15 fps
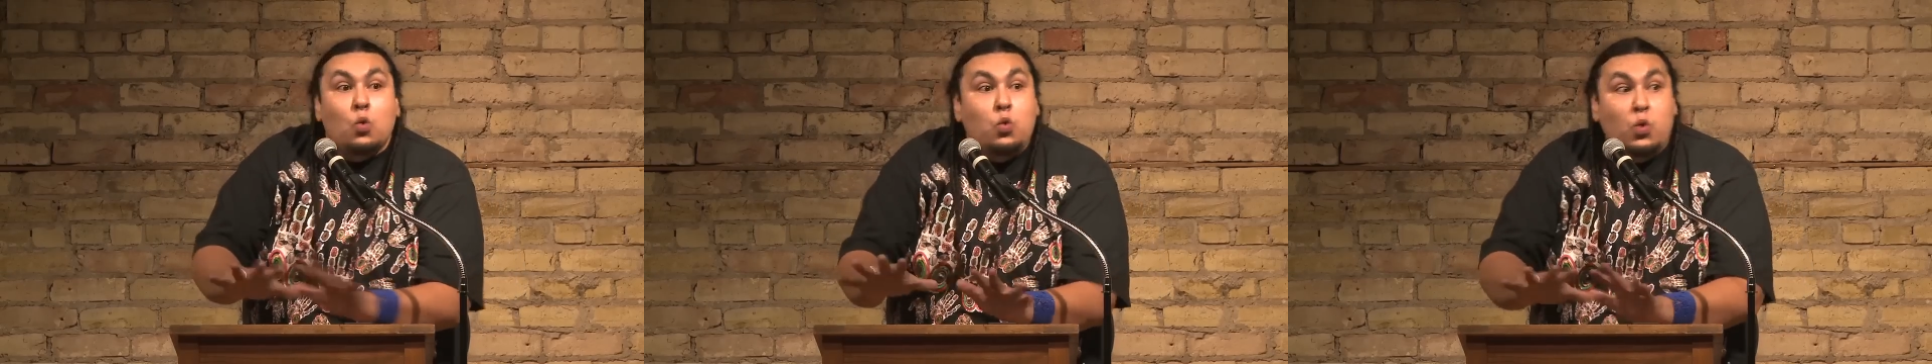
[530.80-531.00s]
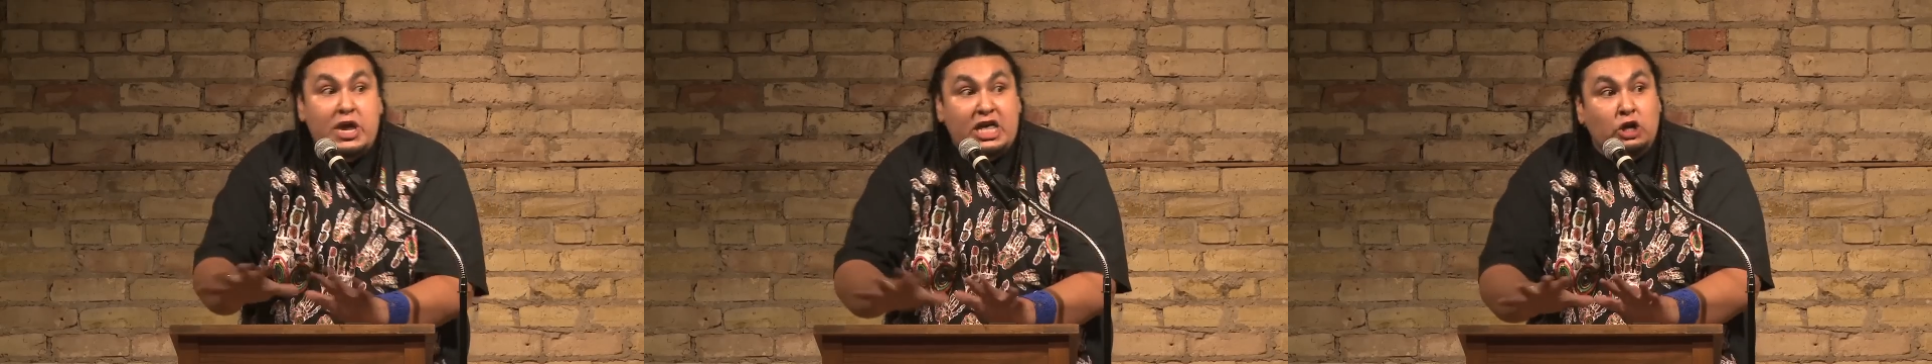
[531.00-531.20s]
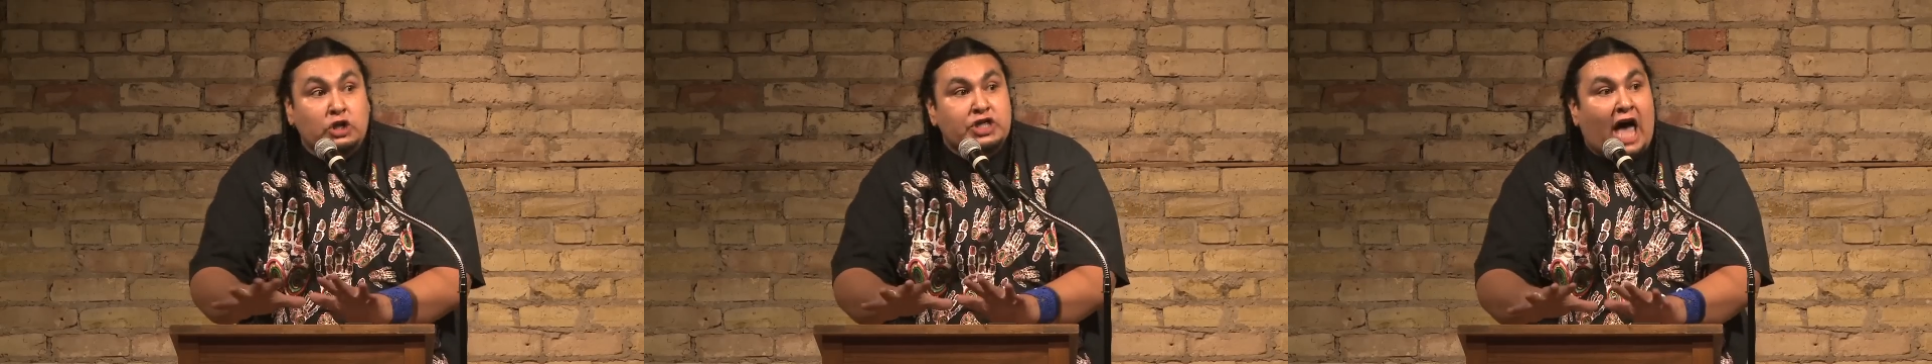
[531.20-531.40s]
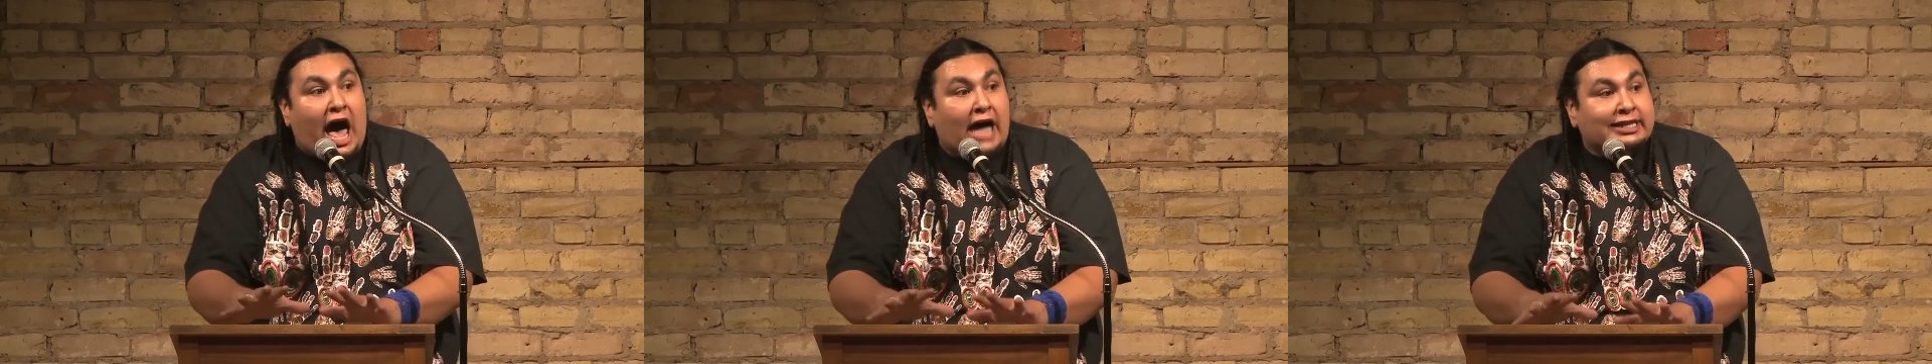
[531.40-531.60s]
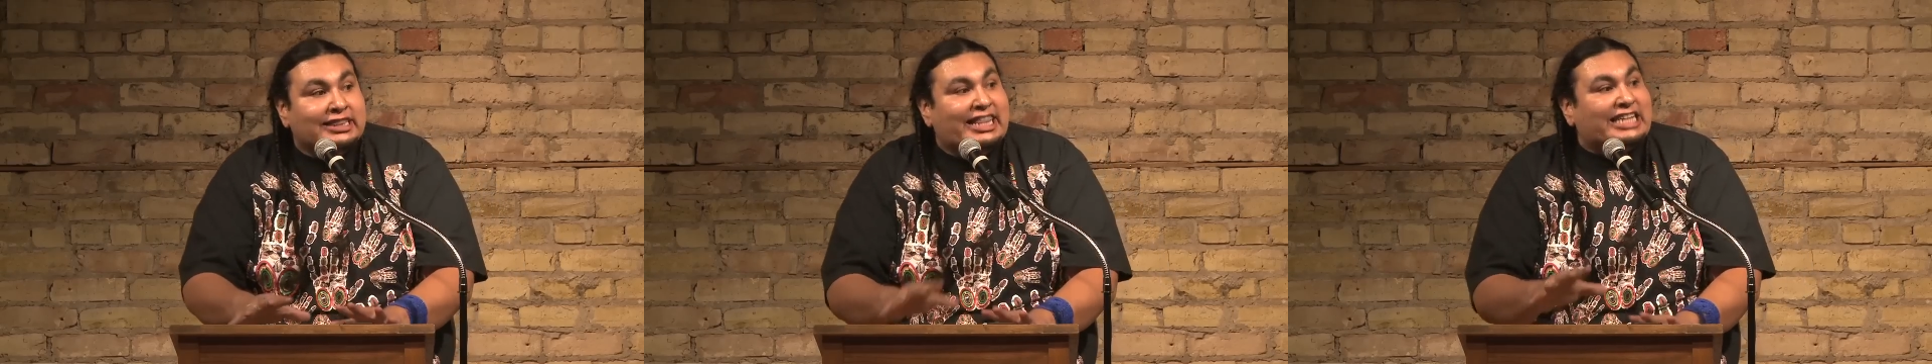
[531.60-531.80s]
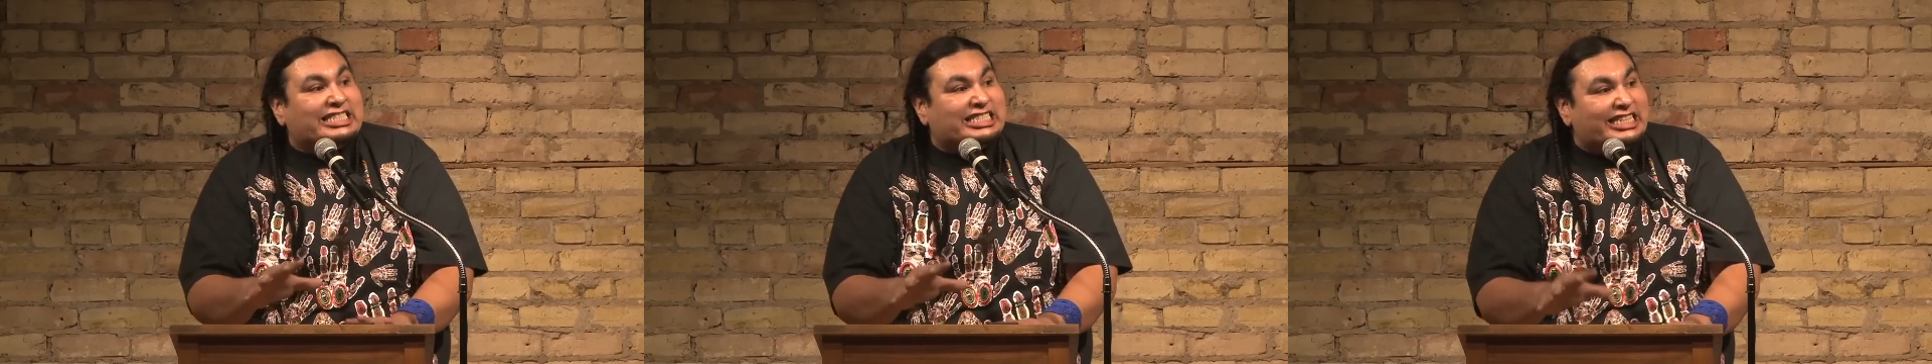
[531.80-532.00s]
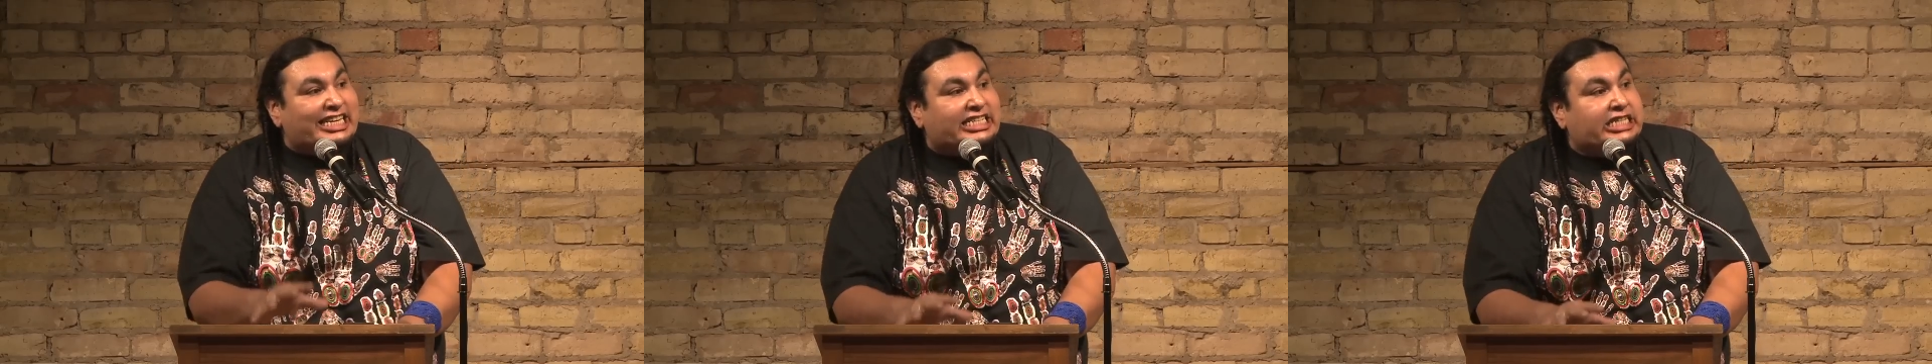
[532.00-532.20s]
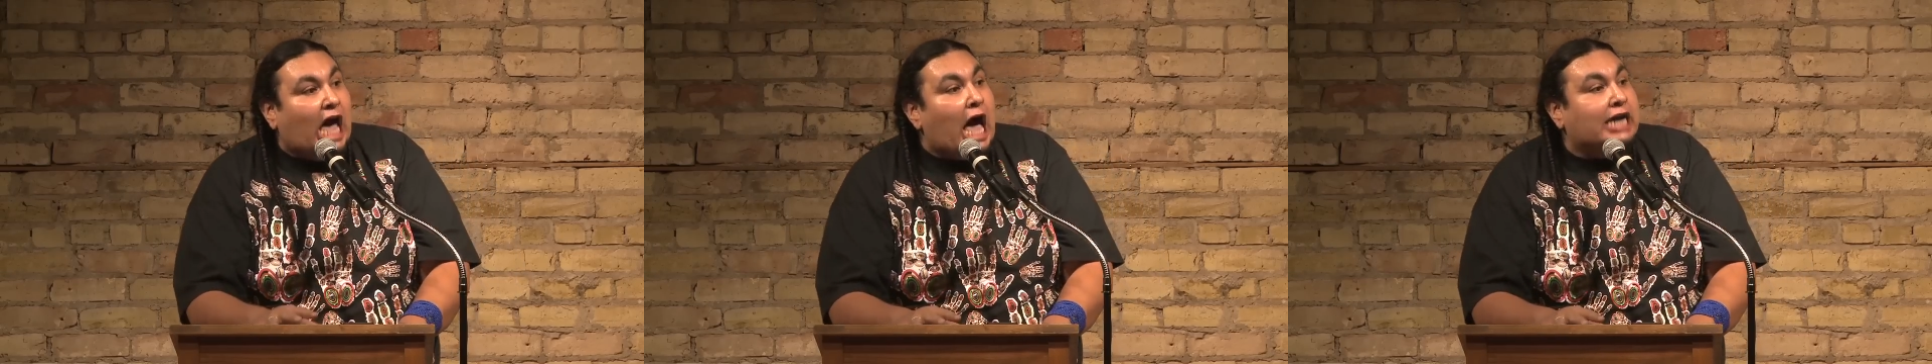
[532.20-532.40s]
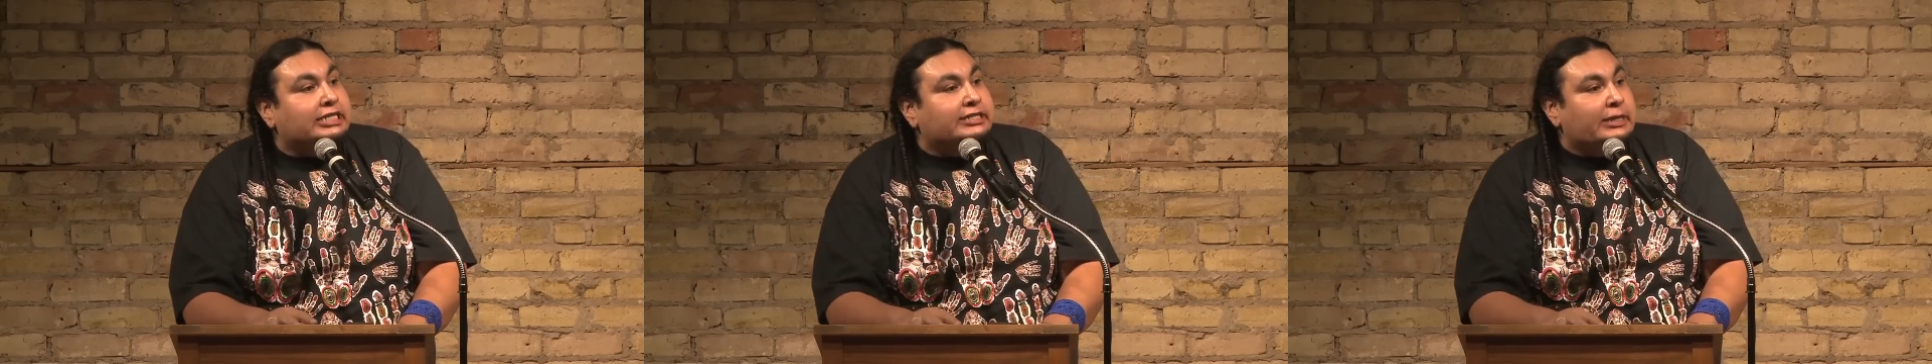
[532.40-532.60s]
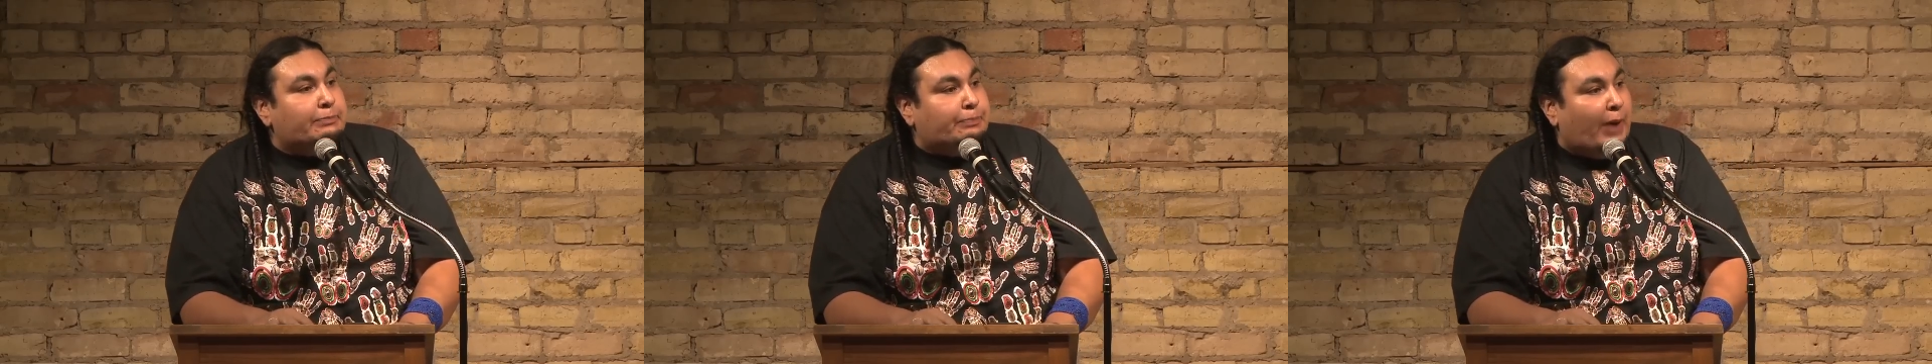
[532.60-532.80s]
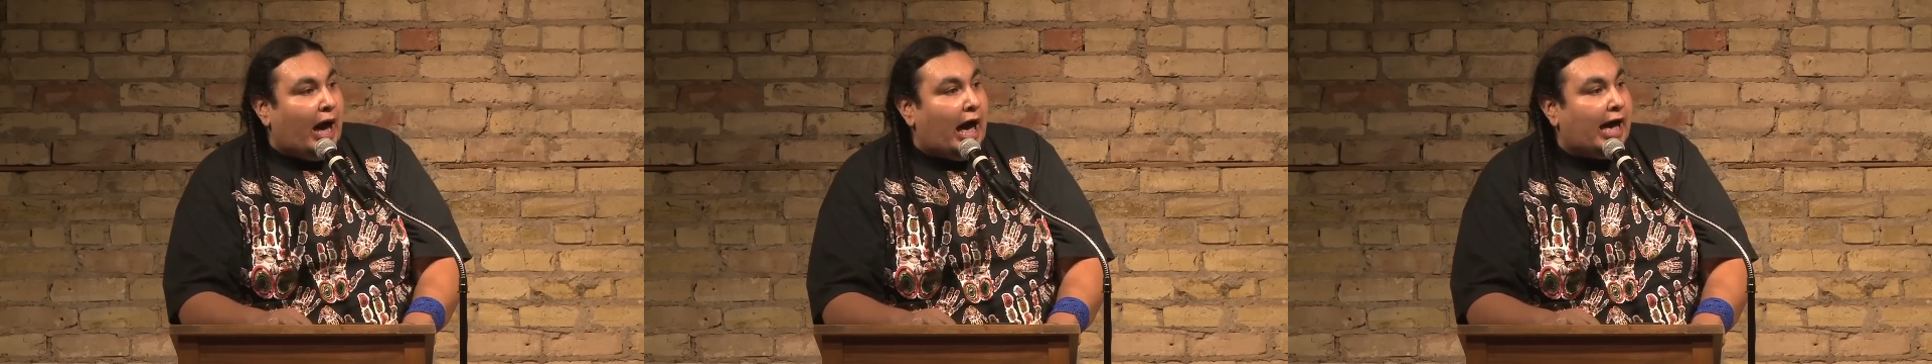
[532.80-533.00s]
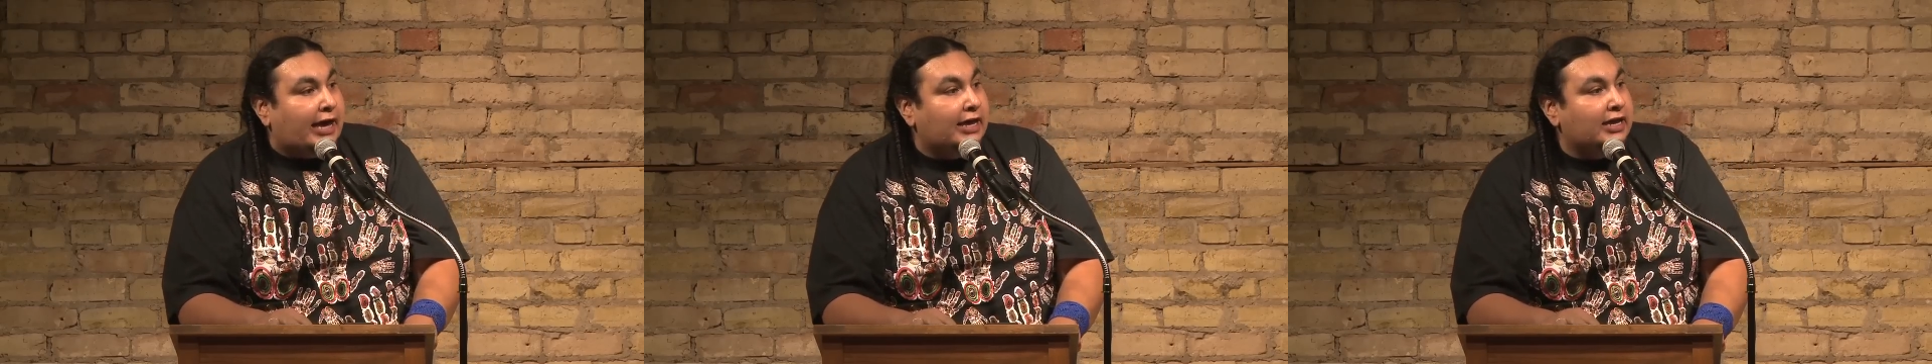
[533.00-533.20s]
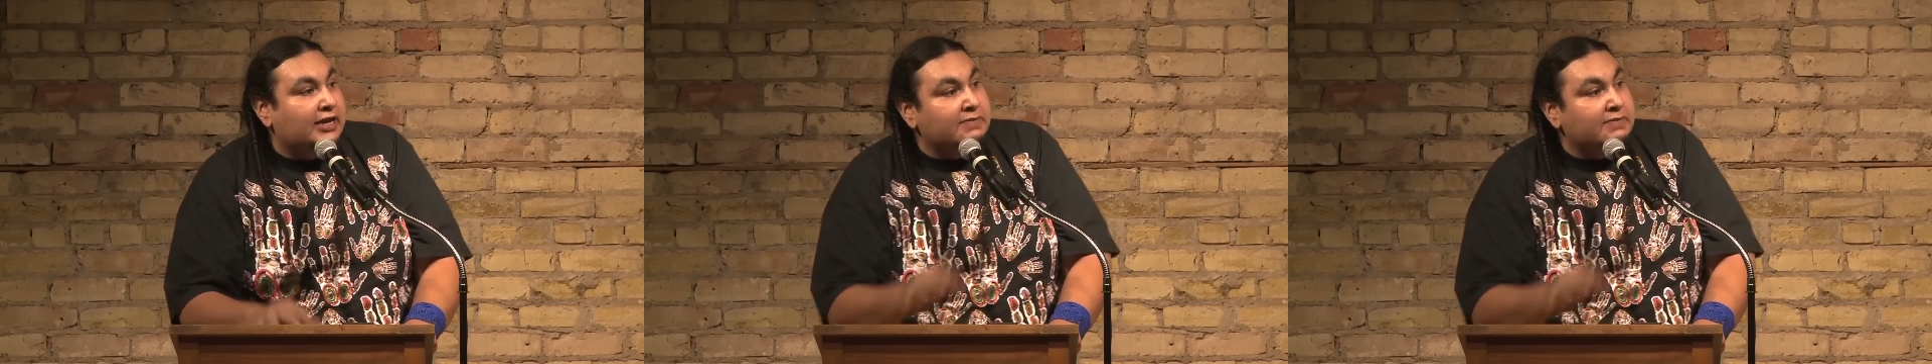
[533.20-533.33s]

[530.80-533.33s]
will not let slick talk slip by.